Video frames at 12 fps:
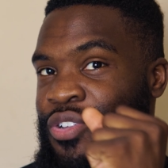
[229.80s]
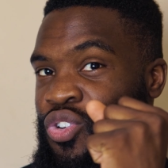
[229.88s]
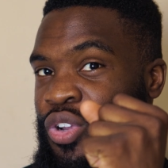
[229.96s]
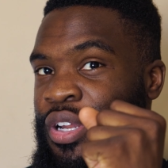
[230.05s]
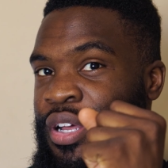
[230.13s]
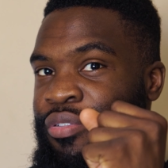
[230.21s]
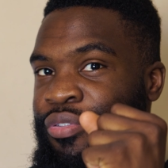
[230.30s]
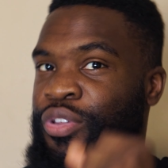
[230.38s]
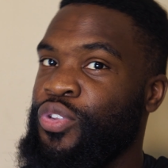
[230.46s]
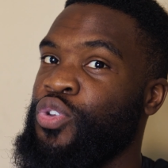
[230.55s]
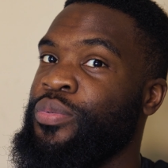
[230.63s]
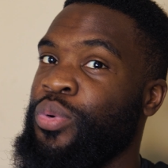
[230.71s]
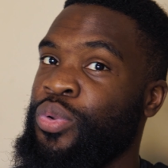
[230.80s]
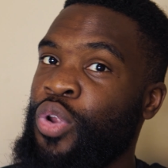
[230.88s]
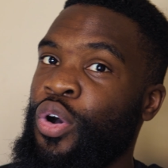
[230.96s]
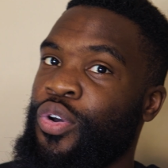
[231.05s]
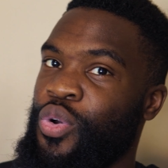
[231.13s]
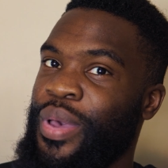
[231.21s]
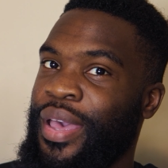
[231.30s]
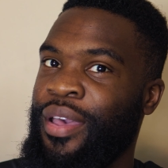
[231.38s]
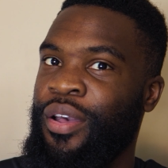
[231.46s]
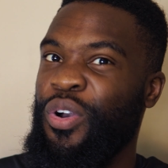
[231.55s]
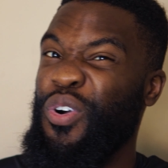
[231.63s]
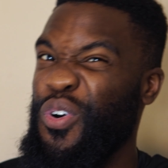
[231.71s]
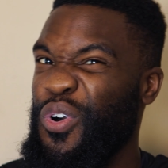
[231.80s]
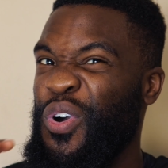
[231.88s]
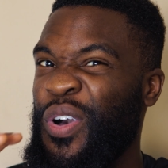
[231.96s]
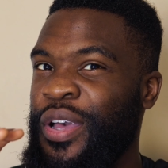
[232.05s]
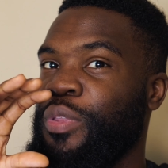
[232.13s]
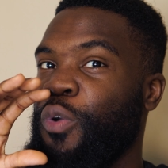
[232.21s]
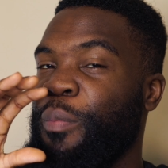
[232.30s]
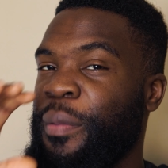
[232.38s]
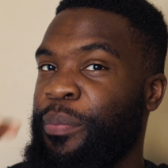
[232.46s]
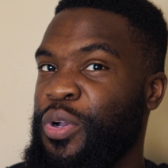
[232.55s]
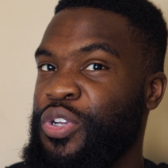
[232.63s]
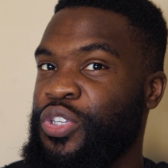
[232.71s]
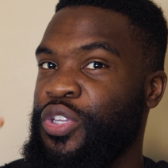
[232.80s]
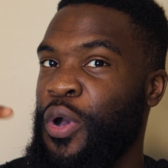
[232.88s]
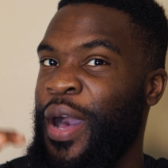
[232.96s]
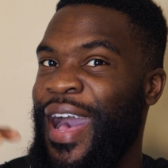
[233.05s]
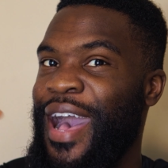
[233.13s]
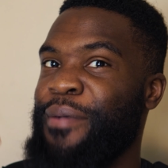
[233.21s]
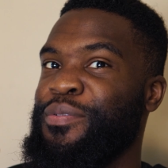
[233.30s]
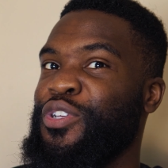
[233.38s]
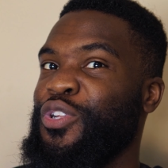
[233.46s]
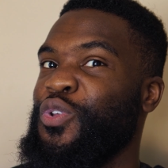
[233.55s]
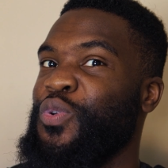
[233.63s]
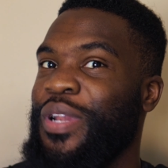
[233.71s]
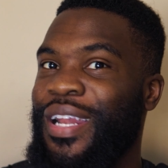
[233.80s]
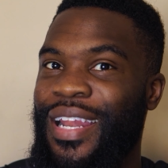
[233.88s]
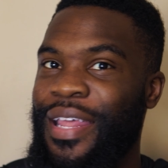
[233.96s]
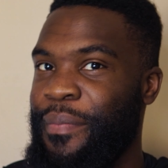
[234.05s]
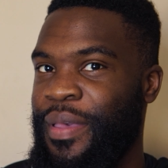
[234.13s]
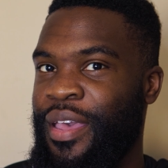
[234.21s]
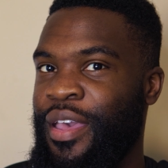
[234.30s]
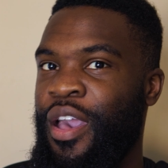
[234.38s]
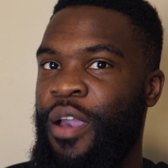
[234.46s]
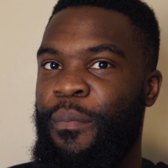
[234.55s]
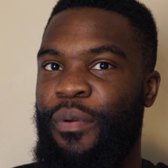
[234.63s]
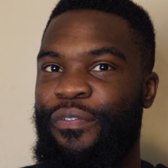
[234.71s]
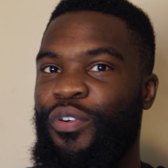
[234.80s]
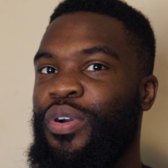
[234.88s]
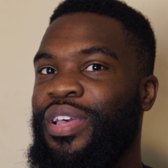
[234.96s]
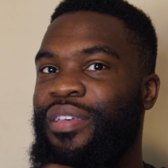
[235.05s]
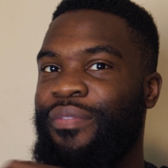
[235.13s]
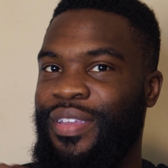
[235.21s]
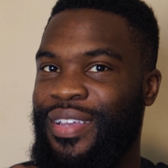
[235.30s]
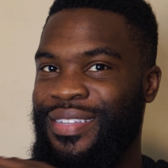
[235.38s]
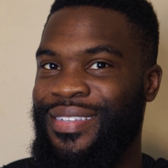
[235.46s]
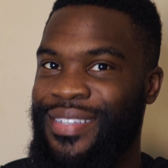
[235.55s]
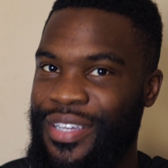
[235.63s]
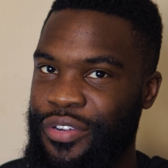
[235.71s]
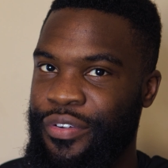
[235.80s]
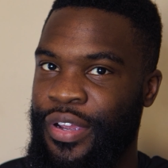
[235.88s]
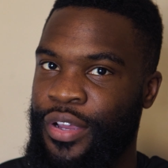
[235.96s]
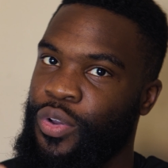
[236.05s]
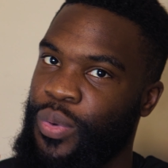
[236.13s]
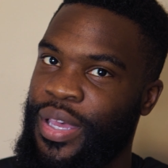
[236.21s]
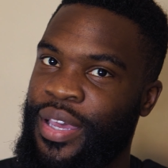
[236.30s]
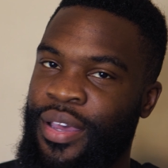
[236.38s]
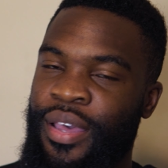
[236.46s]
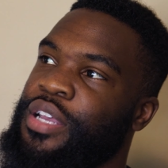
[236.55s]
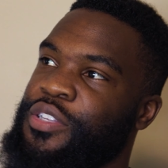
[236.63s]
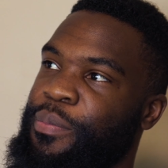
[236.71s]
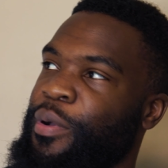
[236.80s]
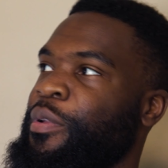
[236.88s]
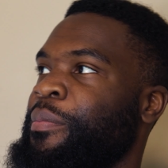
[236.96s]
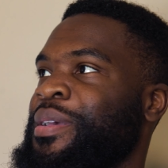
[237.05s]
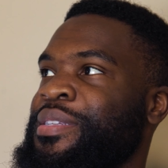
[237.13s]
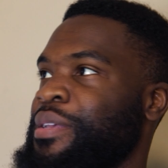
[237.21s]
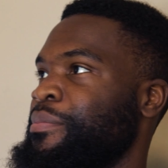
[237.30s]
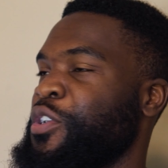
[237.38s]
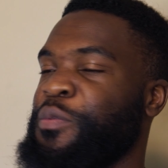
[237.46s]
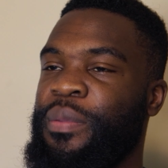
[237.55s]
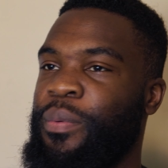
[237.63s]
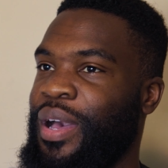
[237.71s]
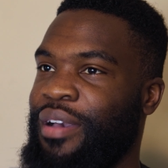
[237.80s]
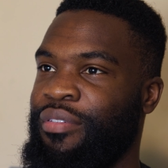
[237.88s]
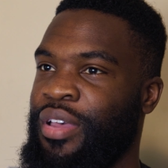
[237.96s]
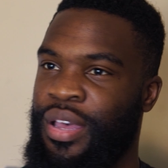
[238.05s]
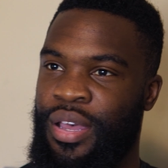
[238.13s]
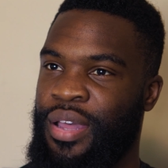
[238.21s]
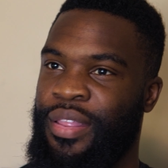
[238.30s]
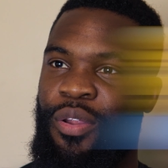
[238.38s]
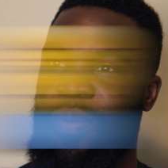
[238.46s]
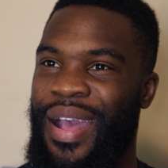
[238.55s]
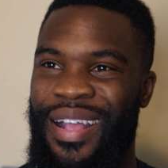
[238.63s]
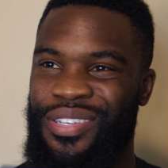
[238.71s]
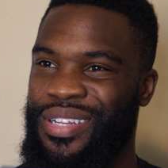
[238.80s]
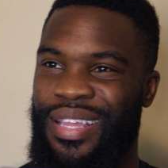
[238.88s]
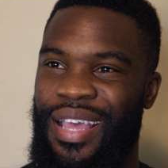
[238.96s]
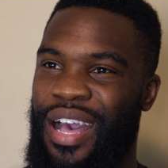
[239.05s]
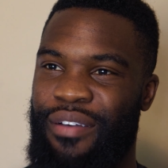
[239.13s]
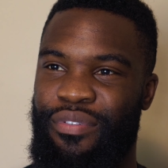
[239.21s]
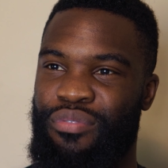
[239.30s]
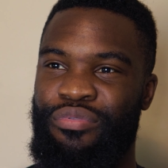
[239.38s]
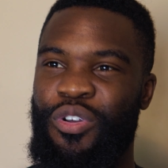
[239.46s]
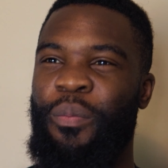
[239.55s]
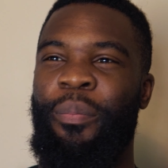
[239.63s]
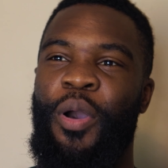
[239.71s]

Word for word: is strong enough, you will not quit, or you'll be pushed to your absolute limit before even considering quitting. That's the problem I see most people have. They don't actually have a real